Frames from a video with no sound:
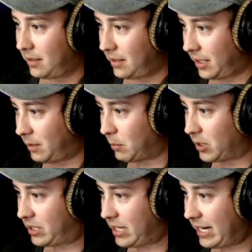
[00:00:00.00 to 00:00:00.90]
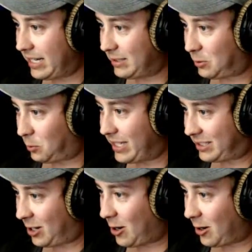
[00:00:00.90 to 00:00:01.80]
in Mercedes race
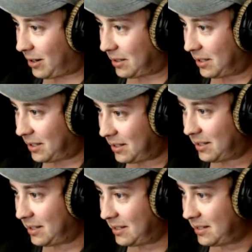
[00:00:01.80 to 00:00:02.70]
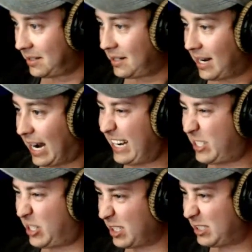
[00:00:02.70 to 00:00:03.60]
car. I
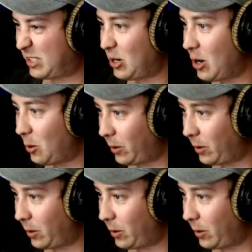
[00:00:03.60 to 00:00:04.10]
just know